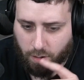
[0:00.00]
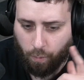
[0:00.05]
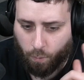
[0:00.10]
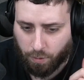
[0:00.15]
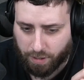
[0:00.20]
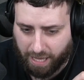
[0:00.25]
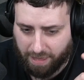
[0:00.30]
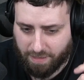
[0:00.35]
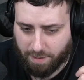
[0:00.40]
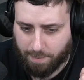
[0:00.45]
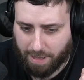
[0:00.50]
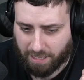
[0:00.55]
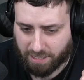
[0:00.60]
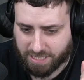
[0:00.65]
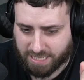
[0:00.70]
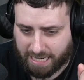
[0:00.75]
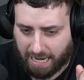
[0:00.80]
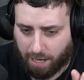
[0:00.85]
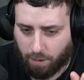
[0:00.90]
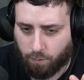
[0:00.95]
We'll get the
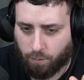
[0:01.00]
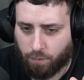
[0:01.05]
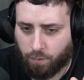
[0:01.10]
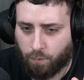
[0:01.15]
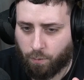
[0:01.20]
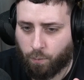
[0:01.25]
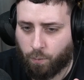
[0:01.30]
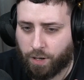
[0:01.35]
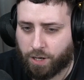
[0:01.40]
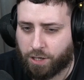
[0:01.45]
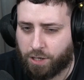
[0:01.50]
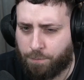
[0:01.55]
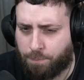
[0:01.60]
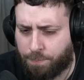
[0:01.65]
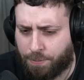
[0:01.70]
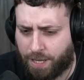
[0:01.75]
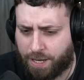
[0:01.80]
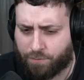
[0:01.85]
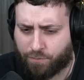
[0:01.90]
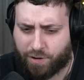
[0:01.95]
Meltan out. We're going to
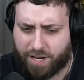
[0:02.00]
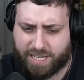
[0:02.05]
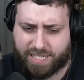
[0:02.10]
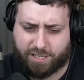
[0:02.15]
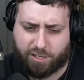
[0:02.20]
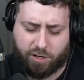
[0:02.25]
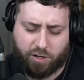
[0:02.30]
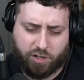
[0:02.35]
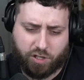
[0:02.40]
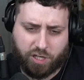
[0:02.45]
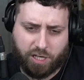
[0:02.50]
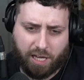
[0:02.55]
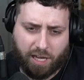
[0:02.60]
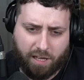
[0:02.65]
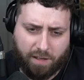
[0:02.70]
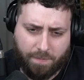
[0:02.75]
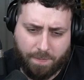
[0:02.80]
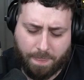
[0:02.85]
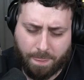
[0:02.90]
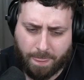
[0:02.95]
play Research
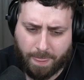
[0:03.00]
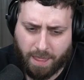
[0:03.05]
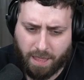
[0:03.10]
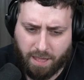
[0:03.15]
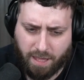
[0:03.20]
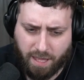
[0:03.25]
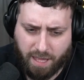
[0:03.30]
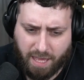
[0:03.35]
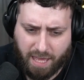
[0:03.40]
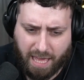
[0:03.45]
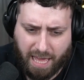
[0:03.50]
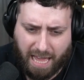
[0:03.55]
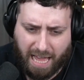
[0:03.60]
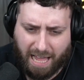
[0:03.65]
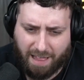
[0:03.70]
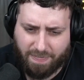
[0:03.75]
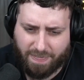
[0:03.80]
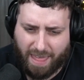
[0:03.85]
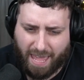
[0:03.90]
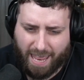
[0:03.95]
here.
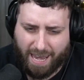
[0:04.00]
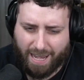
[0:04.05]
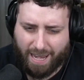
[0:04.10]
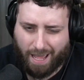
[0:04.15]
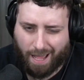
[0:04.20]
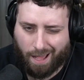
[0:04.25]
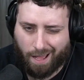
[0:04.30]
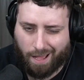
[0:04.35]
And then